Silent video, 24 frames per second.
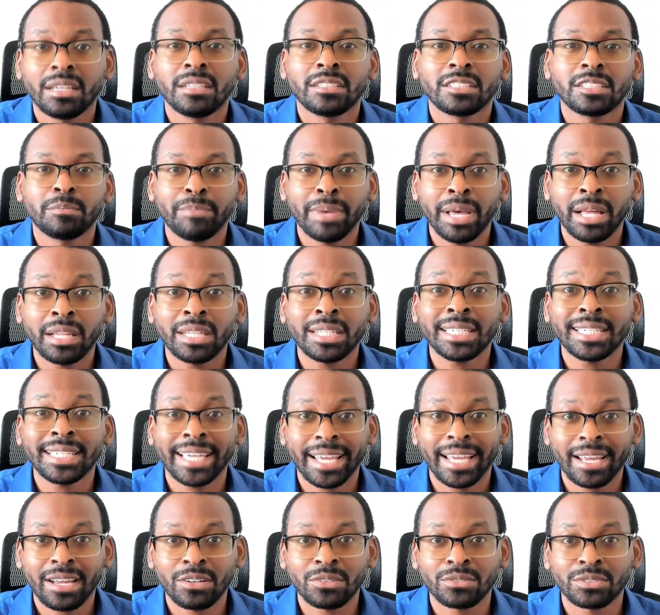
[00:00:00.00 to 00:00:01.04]
Spelling
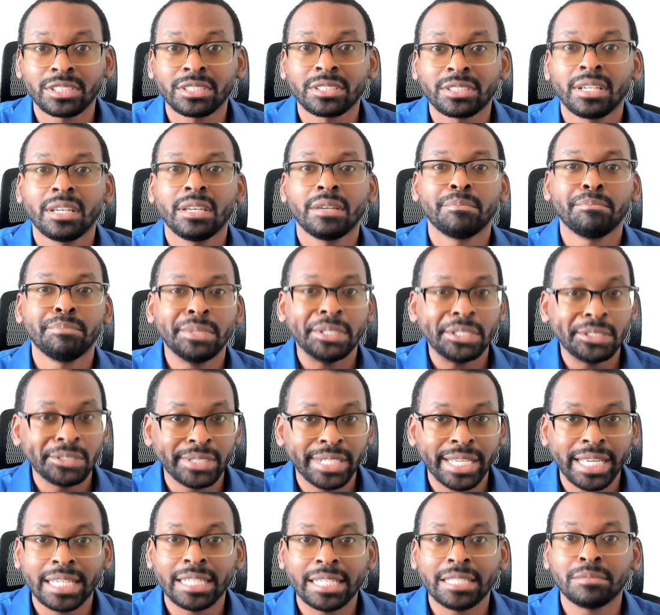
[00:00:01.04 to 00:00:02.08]
counts. Middle
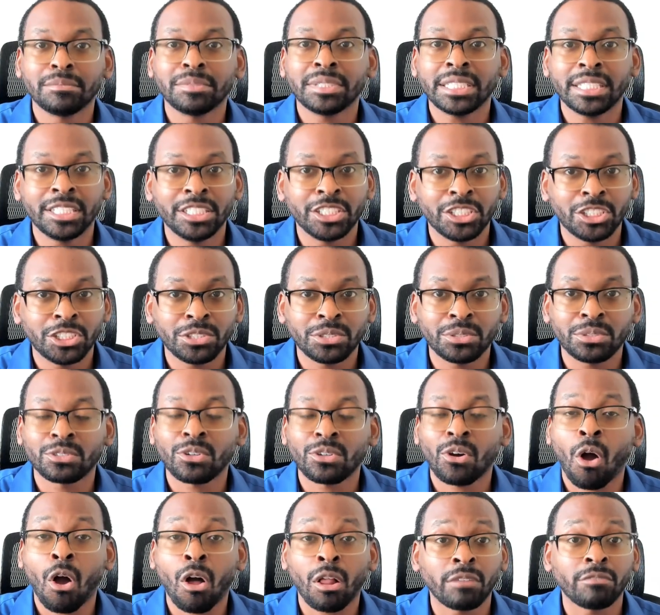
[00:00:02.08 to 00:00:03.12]
names, initials,
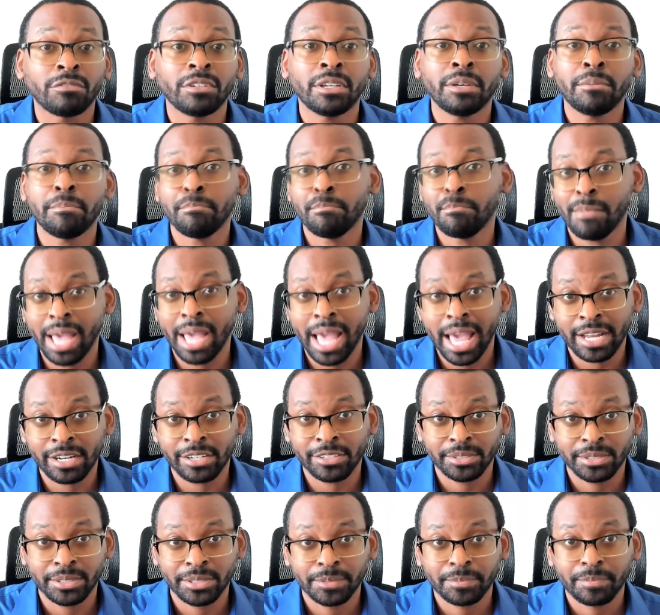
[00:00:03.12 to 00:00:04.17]
all of it matters.